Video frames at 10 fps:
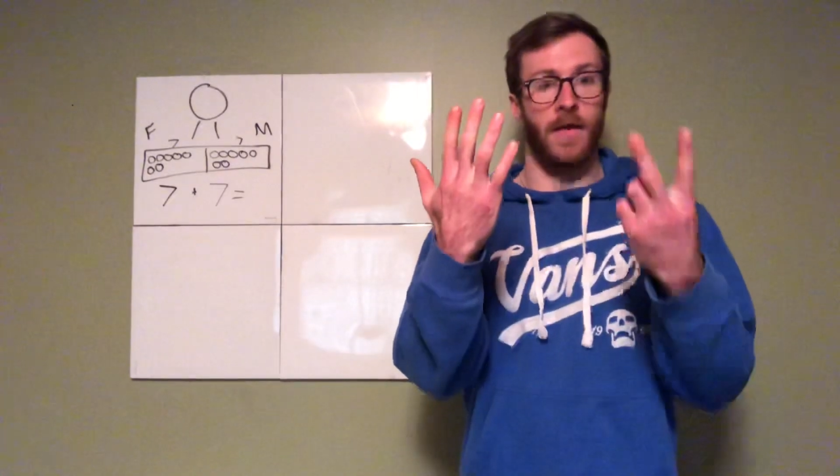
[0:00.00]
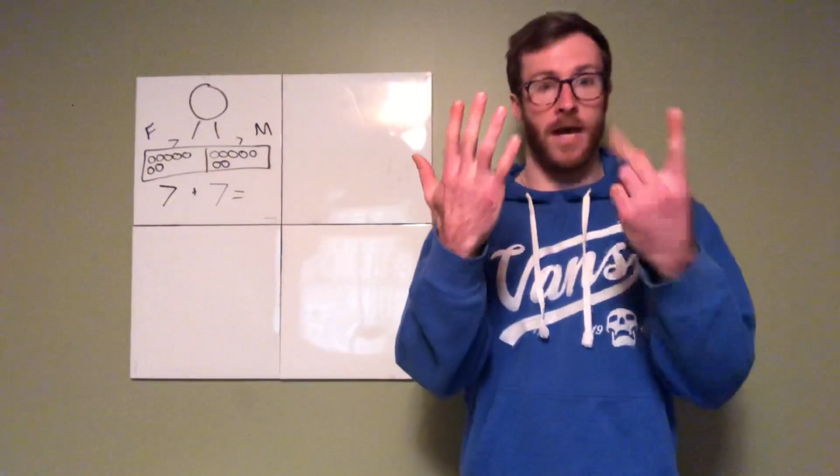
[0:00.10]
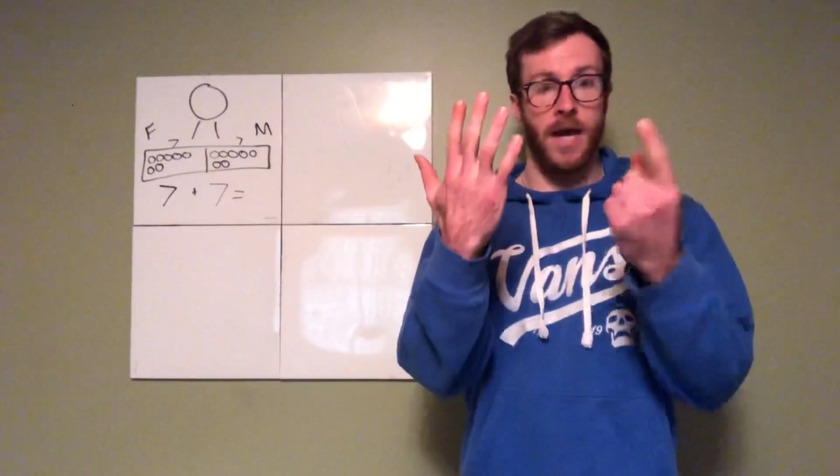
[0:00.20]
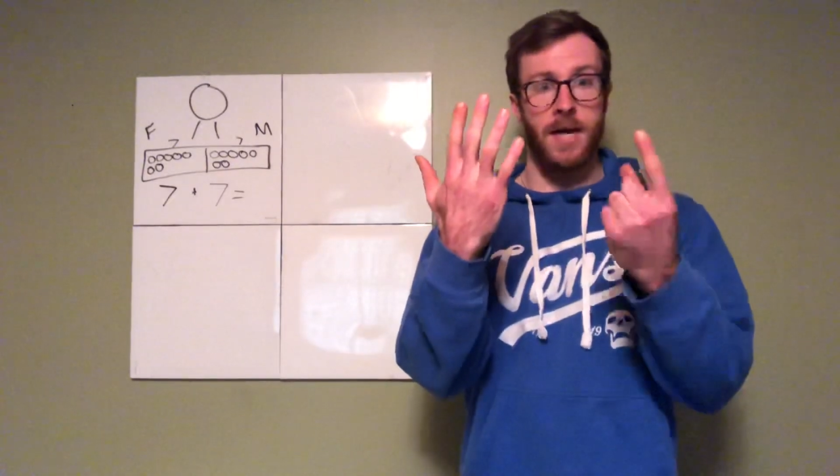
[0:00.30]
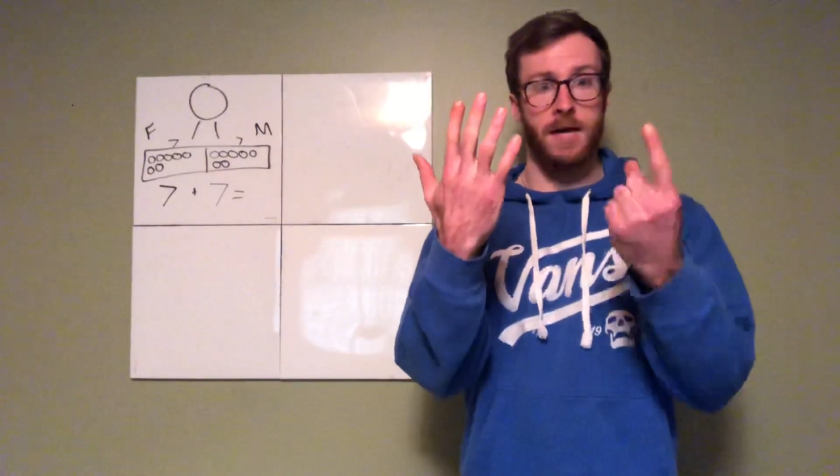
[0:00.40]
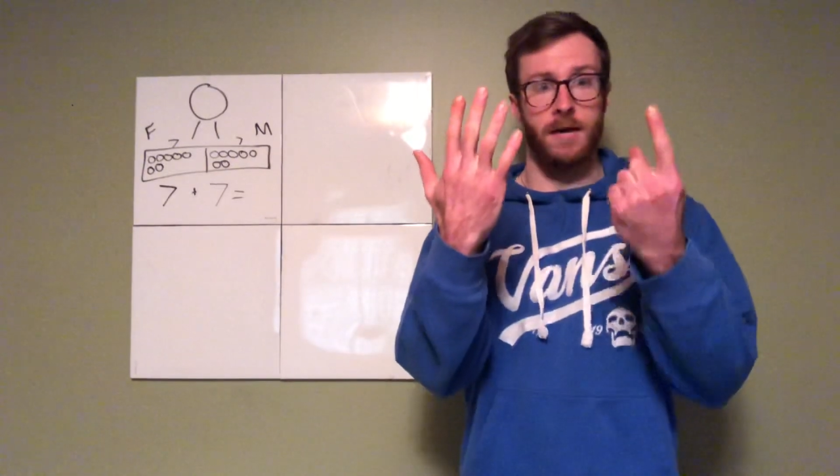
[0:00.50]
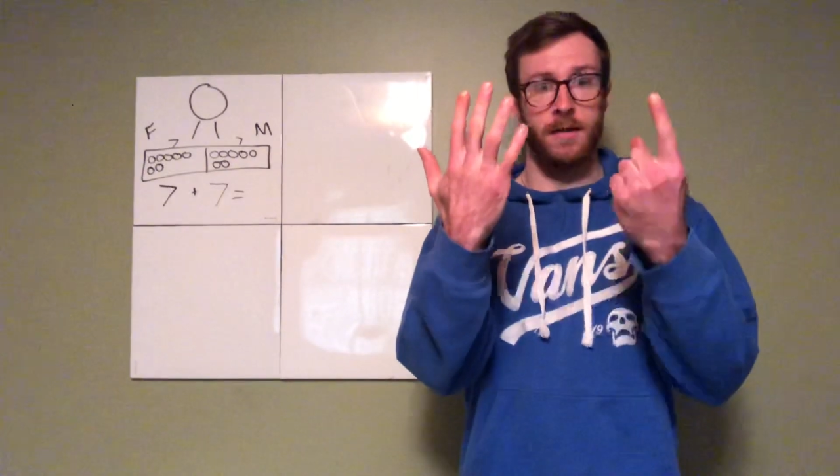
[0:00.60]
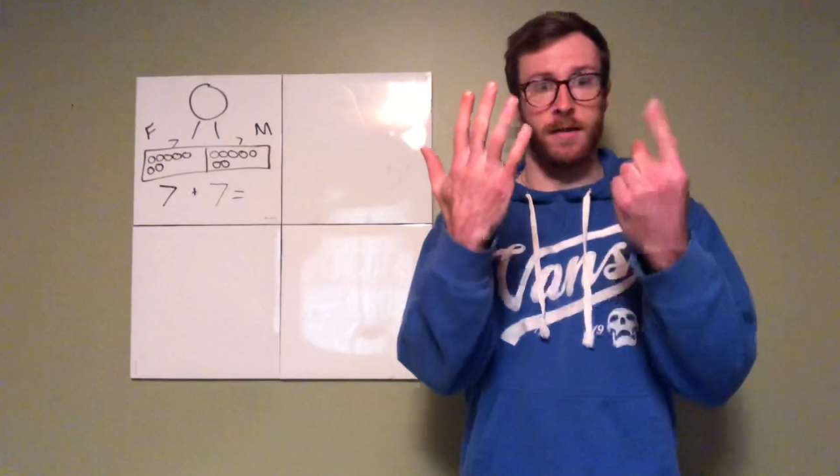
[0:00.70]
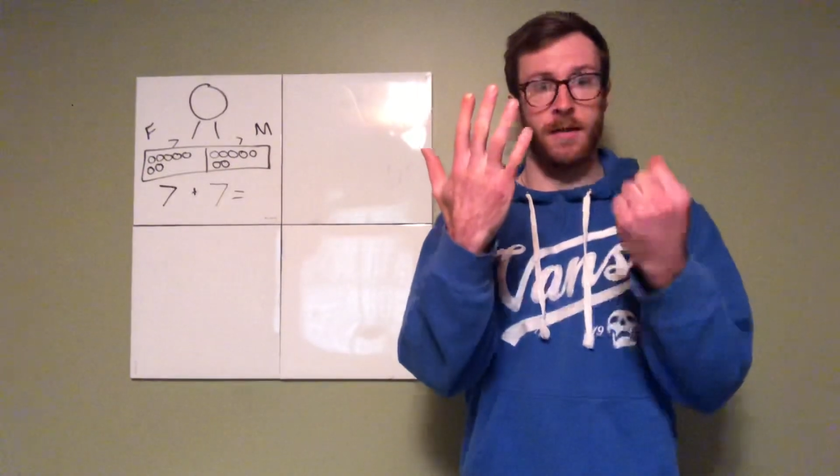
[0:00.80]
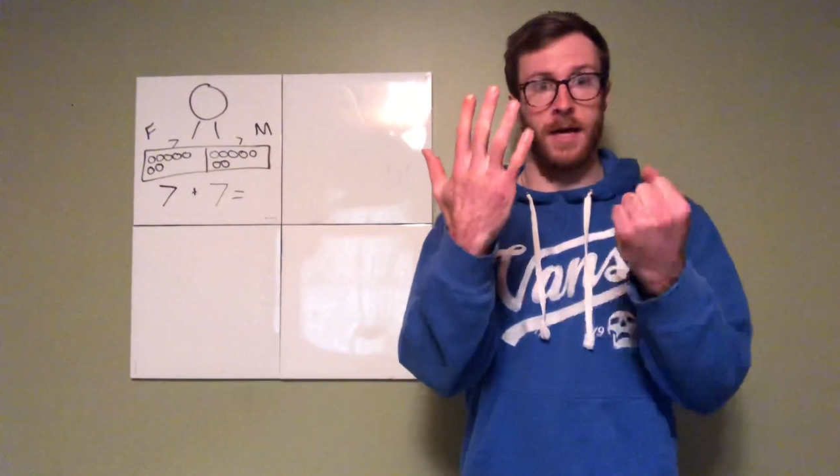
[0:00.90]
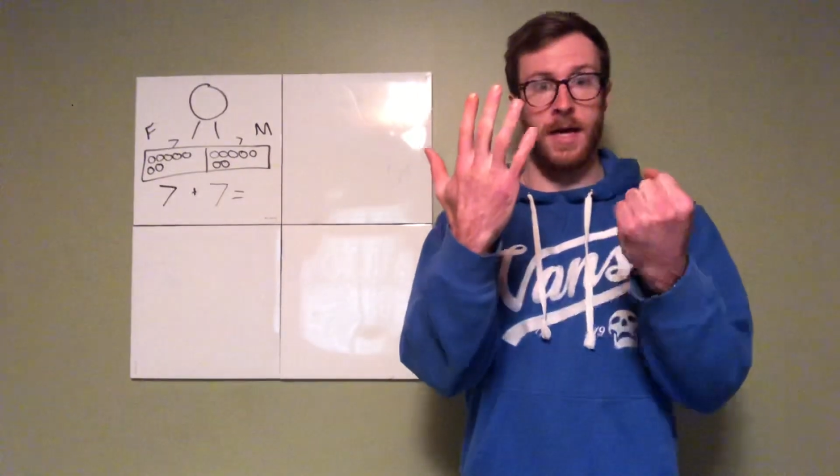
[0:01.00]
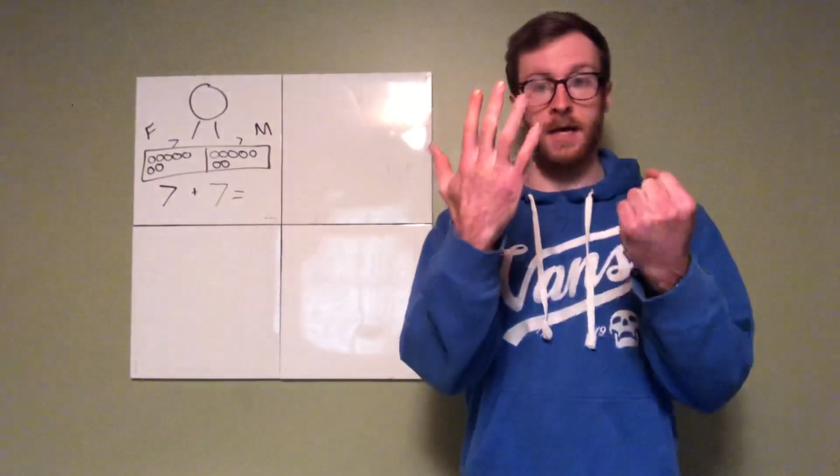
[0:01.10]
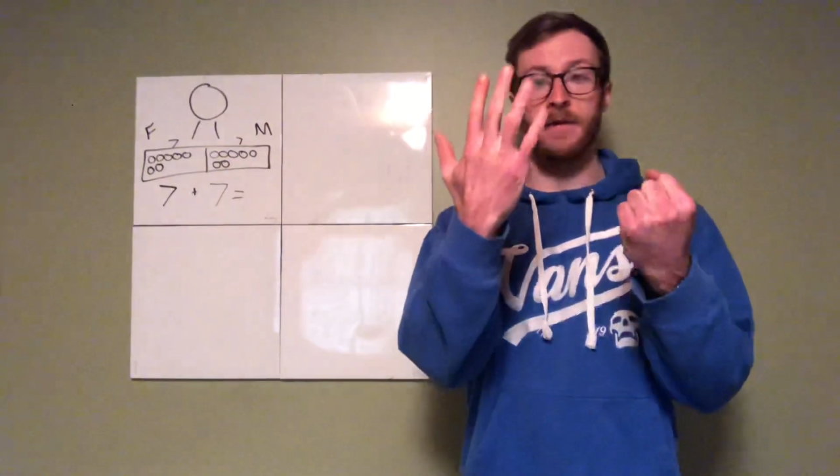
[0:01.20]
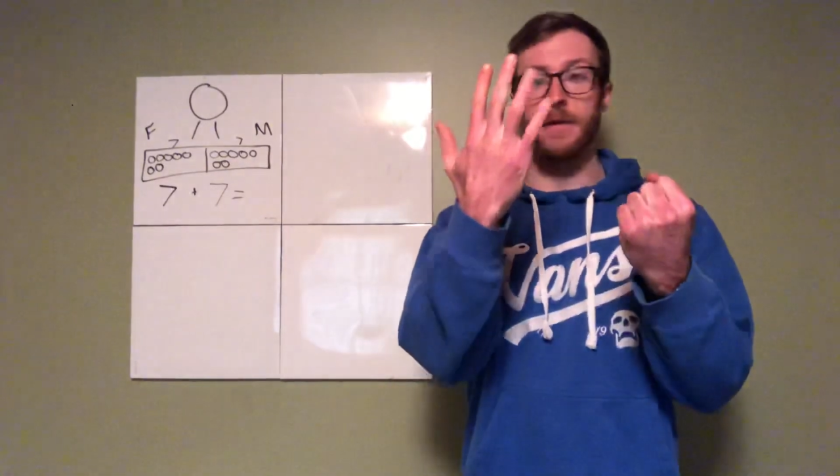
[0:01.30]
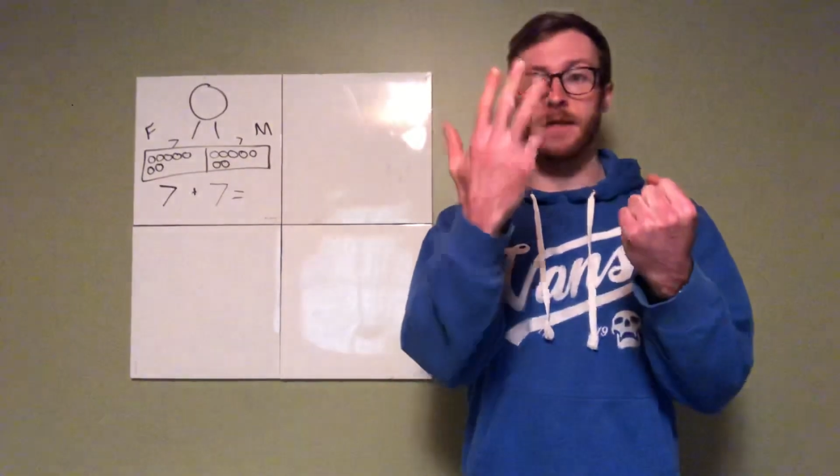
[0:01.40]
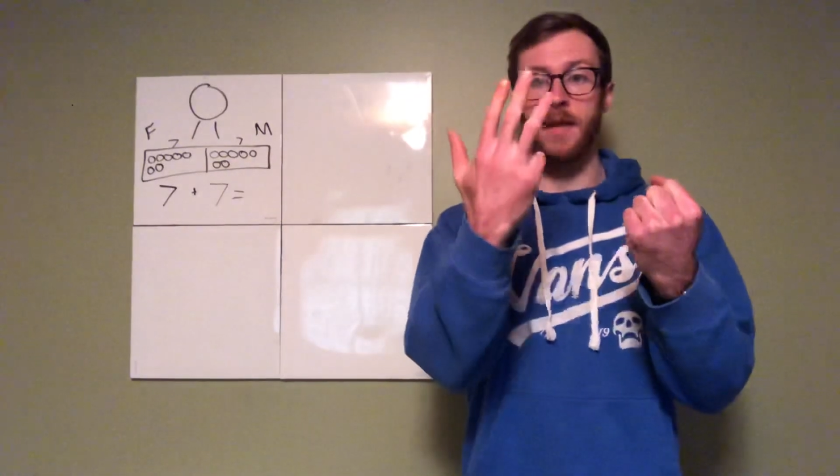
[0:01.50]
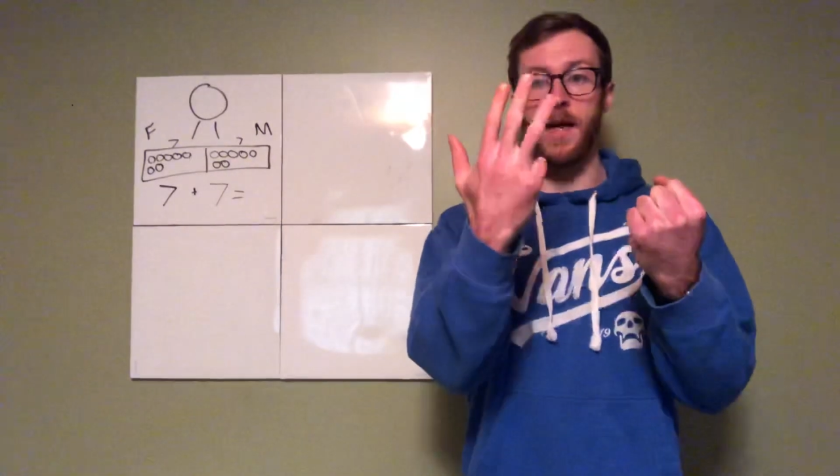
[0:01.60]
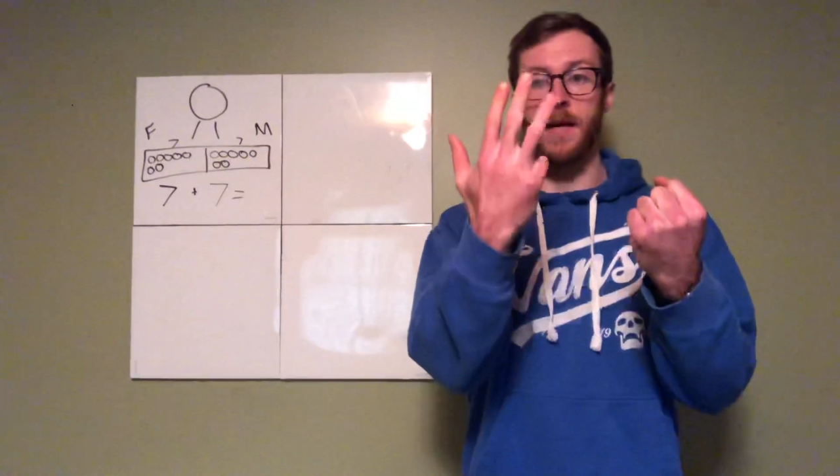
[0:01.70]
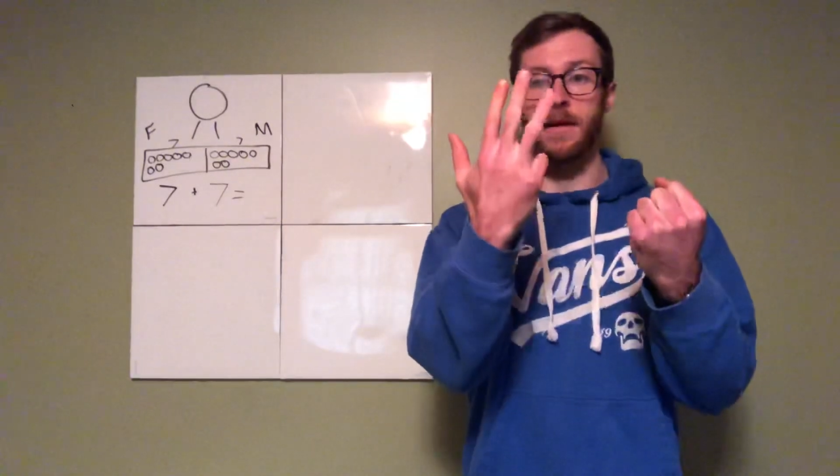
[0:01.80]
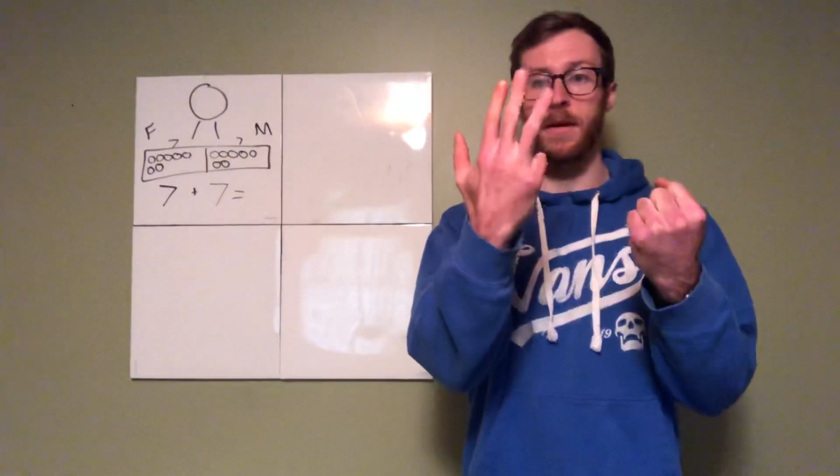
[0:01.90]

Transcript: 8, 9, 10,